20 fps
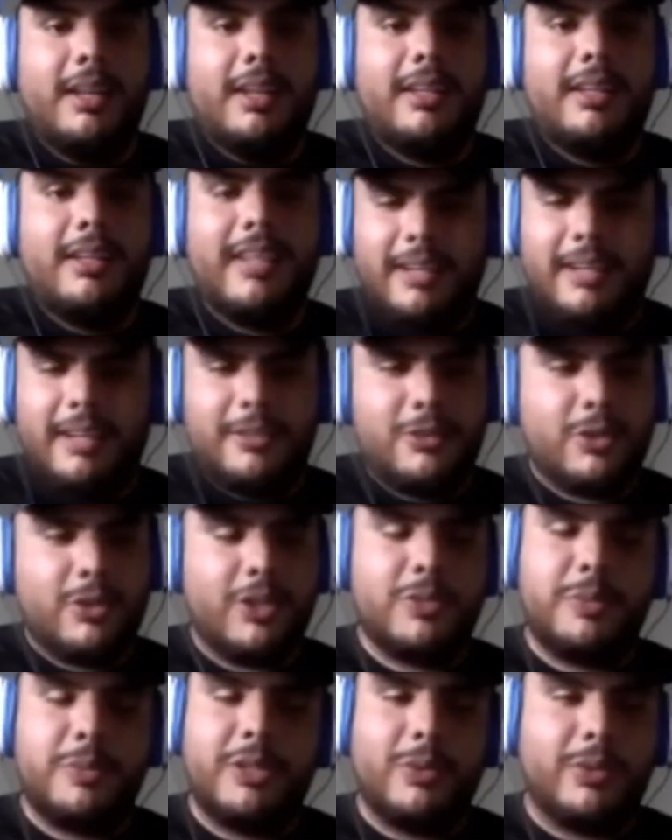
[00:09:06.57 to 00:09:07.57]
yeah, trust
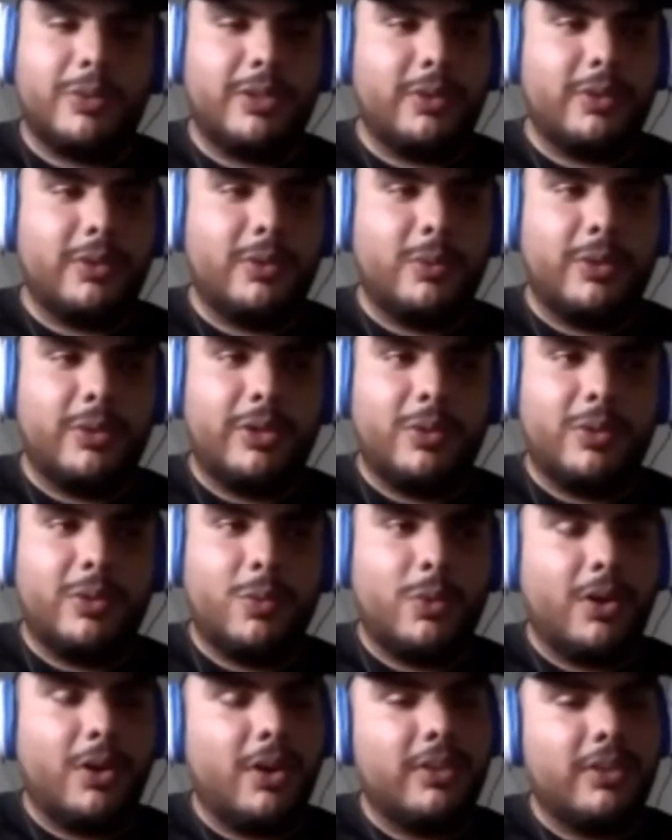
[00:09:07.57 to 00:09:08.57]
me,
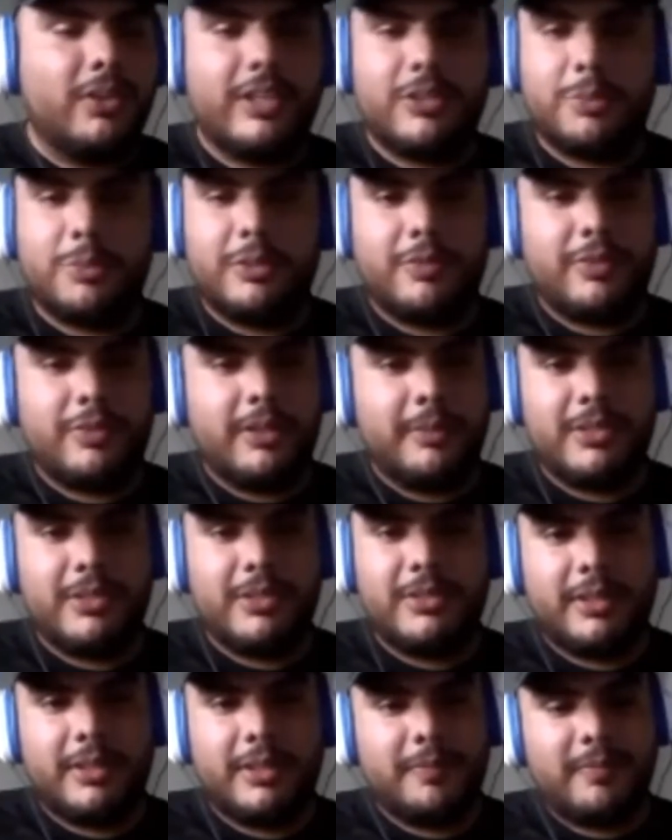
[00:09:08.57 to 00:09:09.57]
we're all desperate for him to
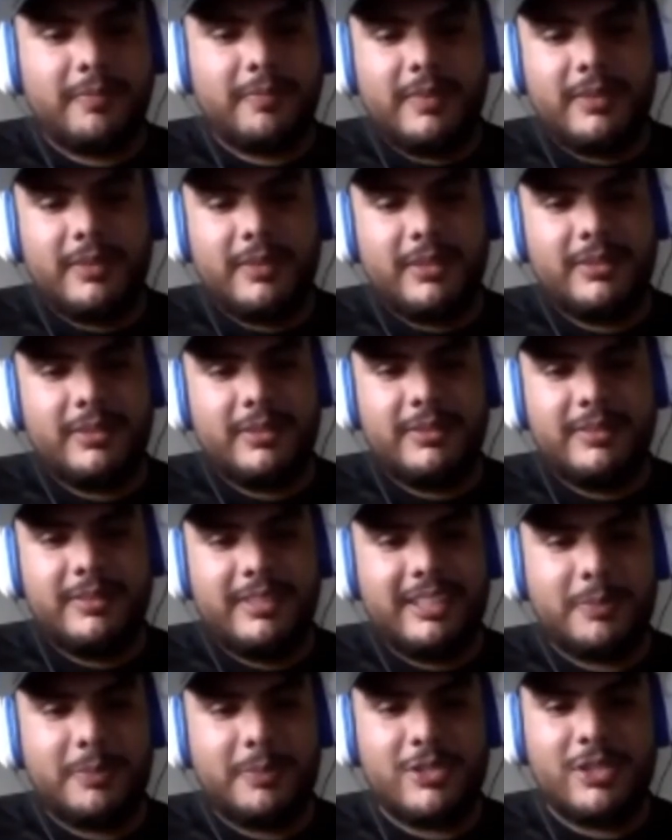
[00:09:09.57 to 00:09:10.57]
start.
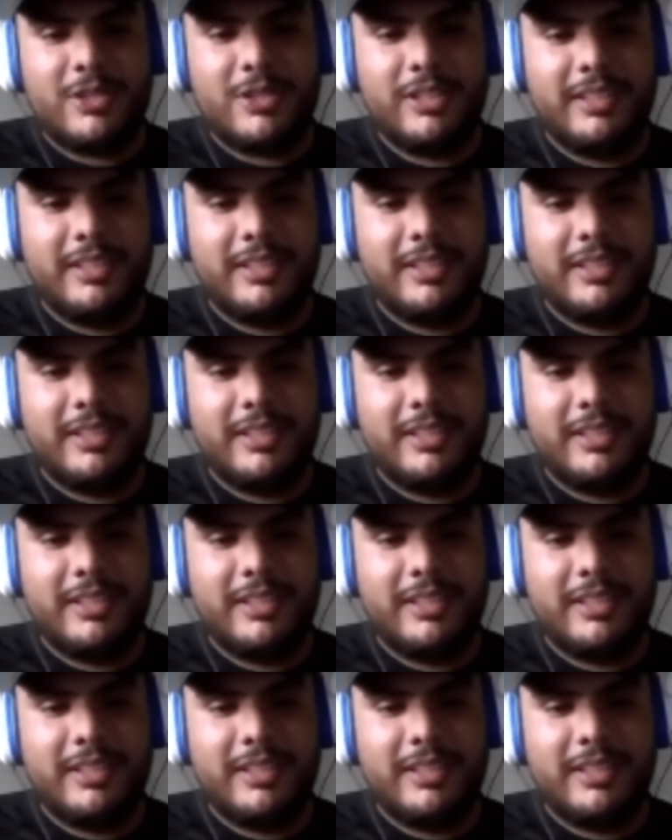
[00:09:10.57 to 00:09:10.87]
Especially,